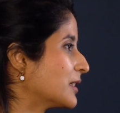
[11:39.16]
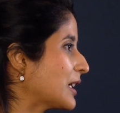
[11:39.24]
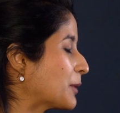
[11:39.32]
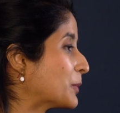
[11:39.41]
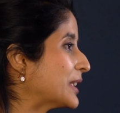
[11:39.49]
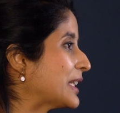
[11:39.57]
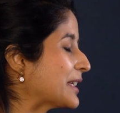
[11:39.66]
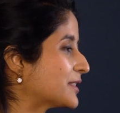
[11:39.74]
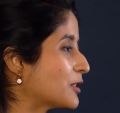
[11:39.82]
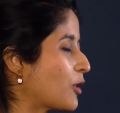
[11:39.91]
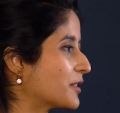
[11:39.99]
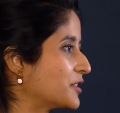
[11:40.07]
And with less
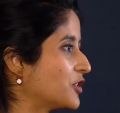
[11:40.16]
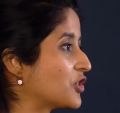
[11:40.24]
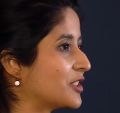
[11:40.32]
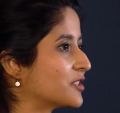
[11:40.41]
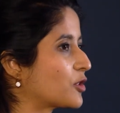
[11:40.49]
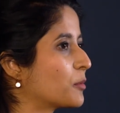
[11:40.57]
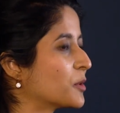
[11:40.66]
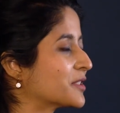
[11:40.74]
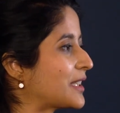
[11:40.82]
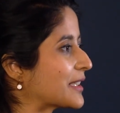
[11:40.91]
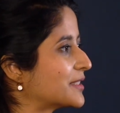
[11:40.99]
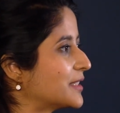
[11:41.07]
oxygen, it's almost
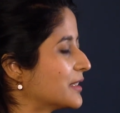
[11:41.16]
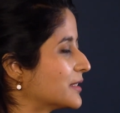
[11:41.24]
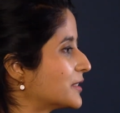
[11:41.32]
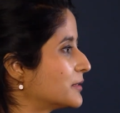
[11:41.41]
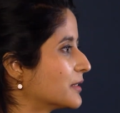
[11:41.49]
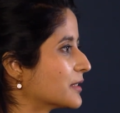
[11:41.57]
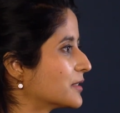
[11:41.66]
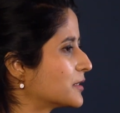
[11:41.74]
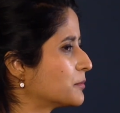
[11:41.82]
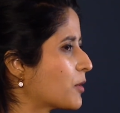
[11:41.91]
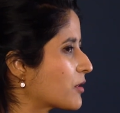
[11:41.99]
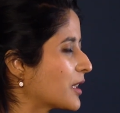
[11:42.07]
like
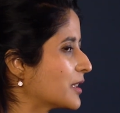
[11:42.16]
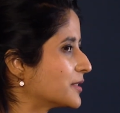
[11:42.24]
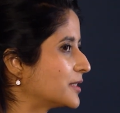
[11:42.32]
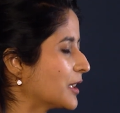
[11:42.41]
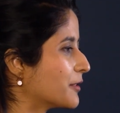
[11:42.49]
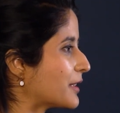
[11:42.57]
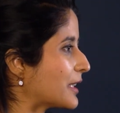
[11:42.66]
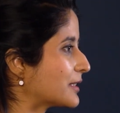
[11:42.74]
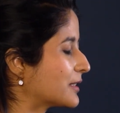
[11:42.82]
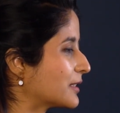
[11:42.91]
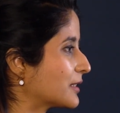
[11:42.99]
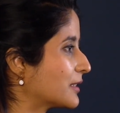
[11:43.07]
smoking a cigarette.